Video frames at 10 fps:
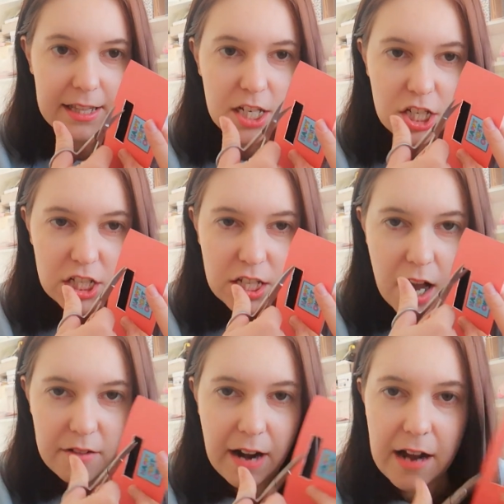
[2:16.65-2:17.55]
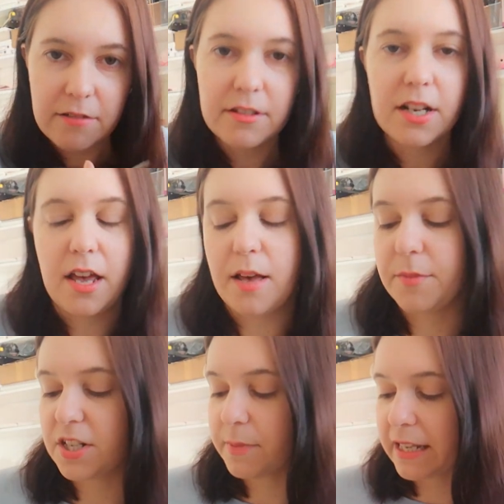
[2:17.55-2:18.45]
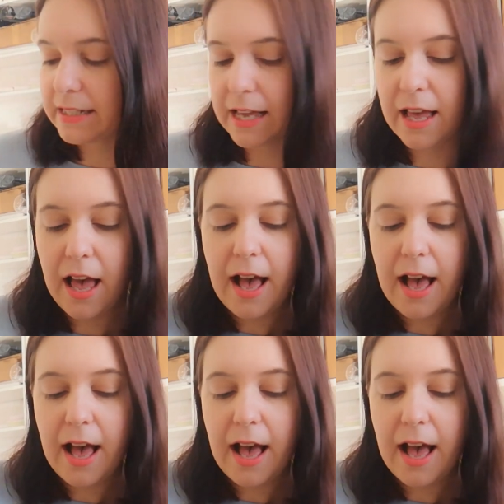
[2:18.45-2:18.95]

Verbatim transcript: and then you can just cut round um, it just makes it